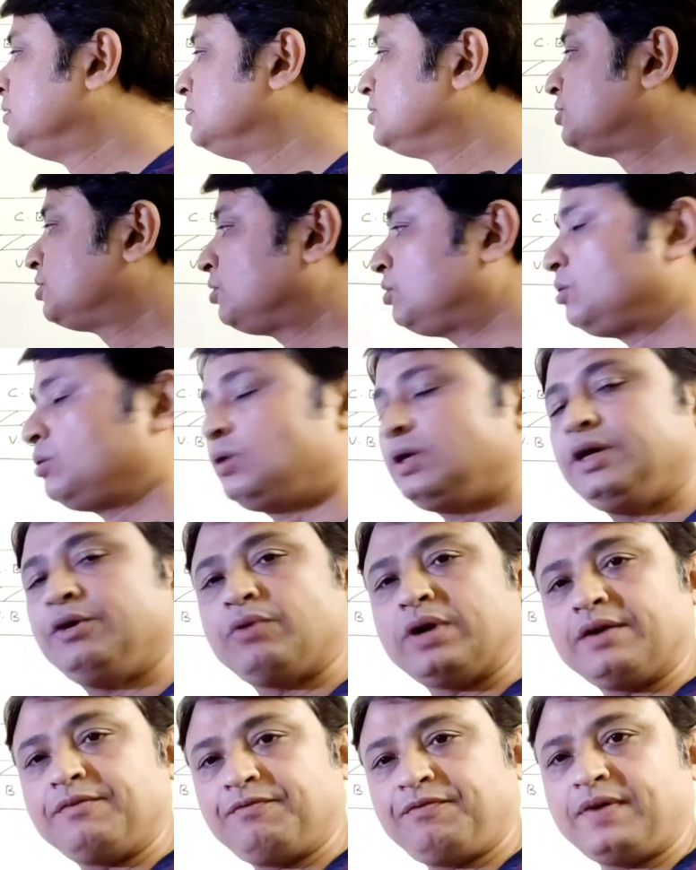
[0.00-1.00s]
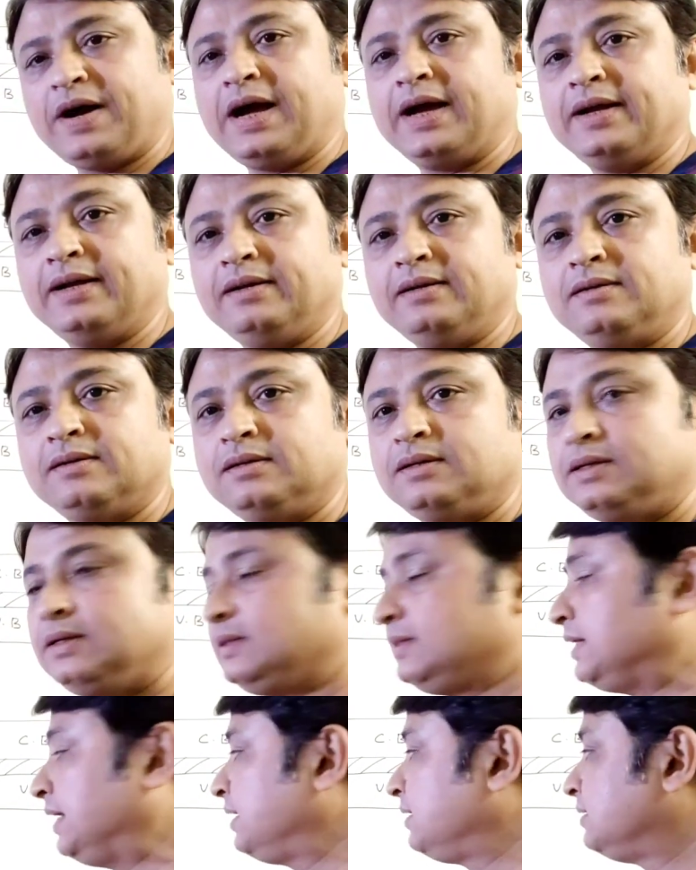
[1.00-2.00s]
So you can find
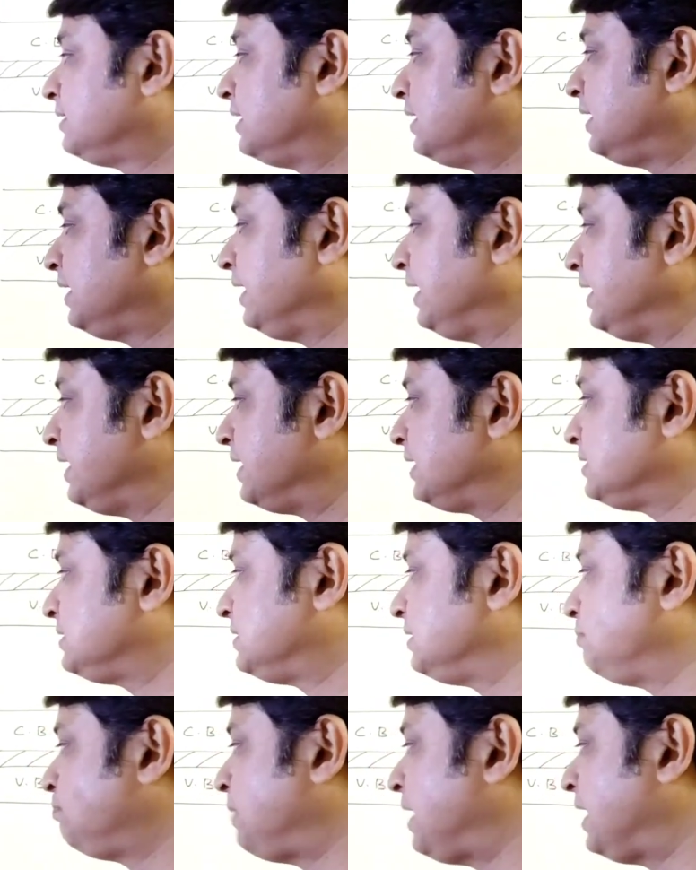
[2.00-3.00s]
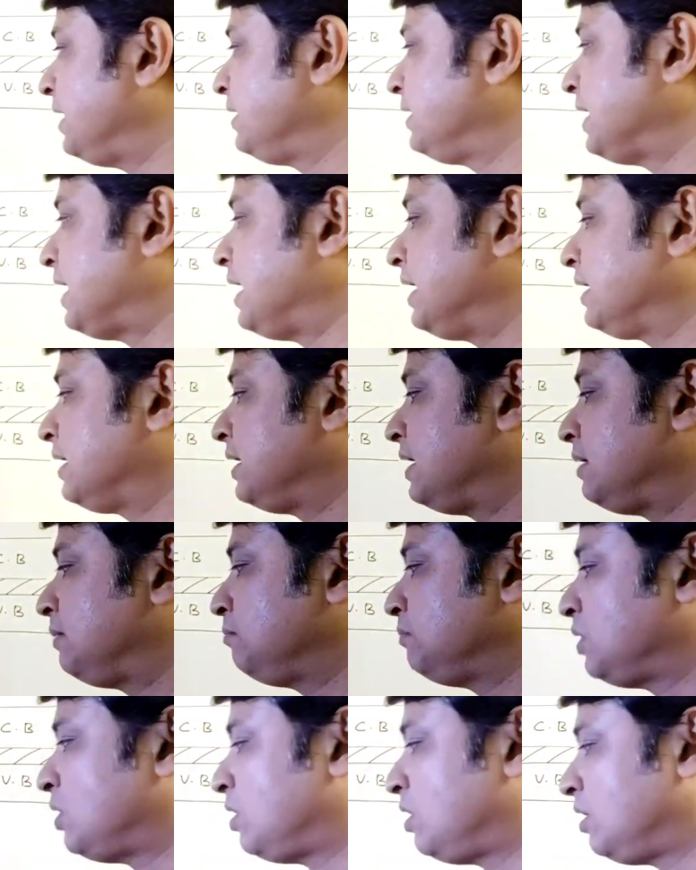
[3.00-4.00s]
that the energy band
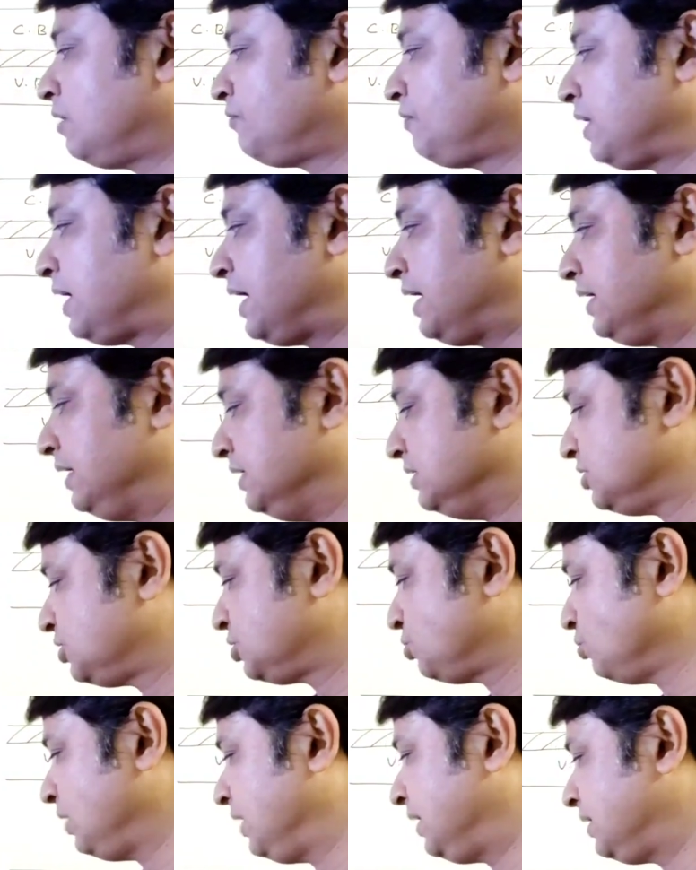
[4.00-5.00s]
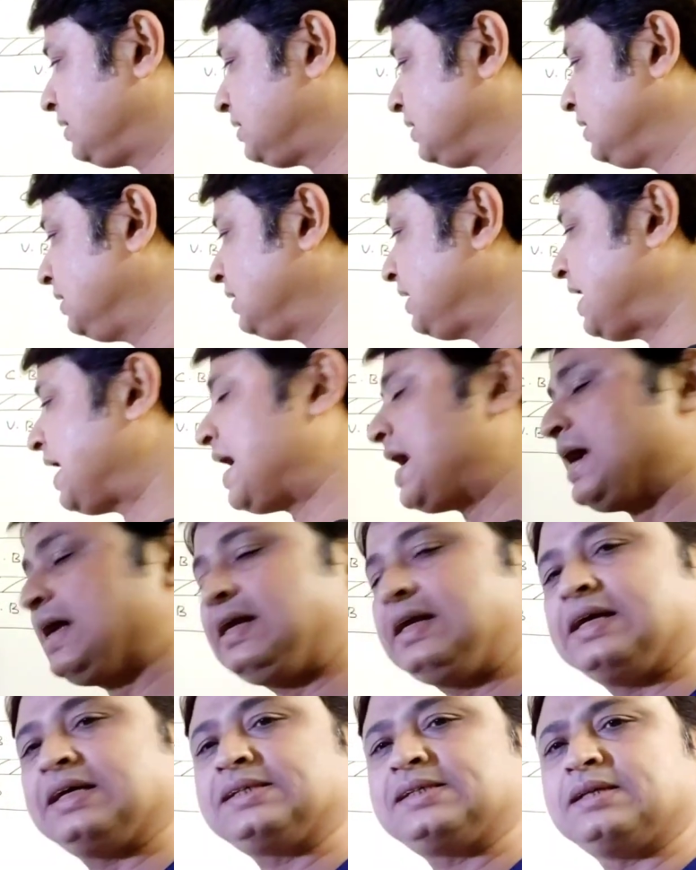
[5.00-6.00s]
diagram of an insulator
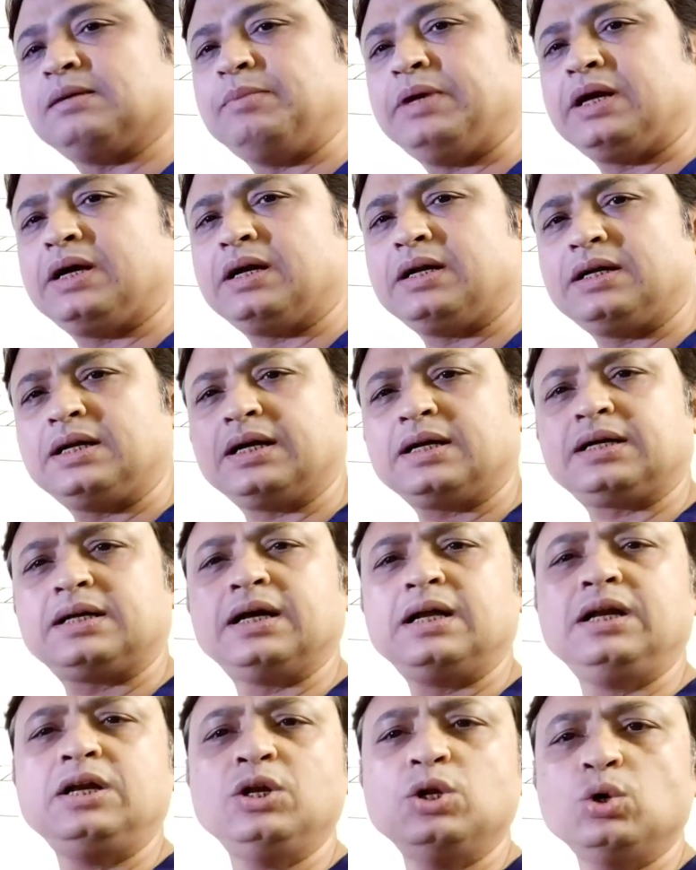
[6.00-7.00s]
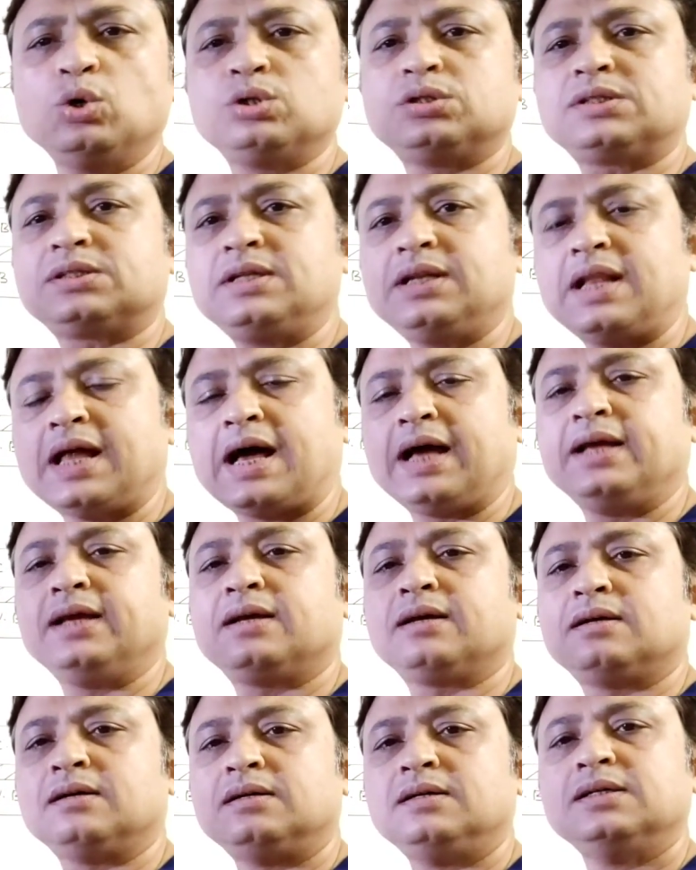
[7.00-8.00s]
and a semiconductor looks
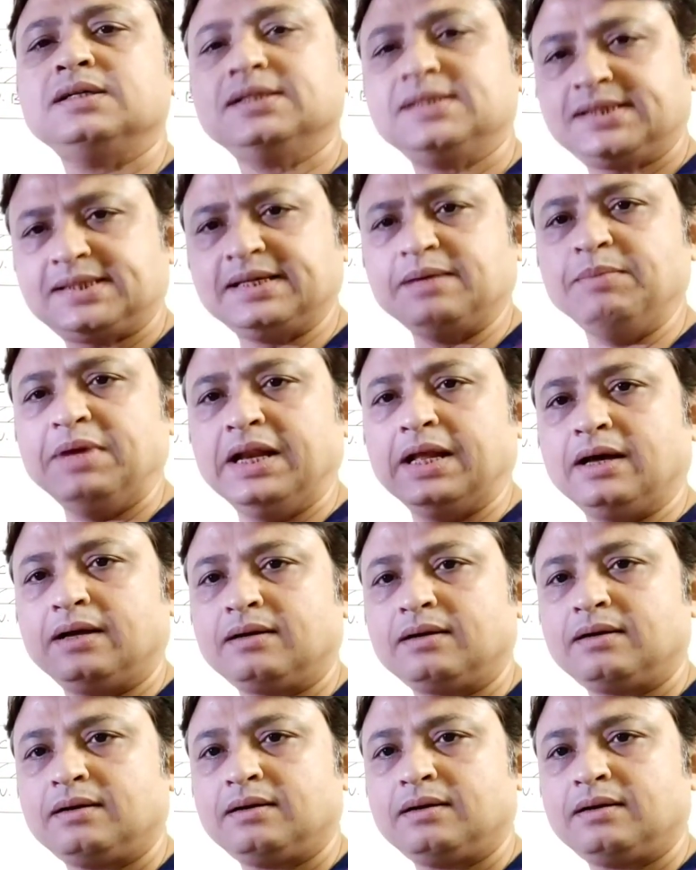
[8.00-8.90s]
like similar.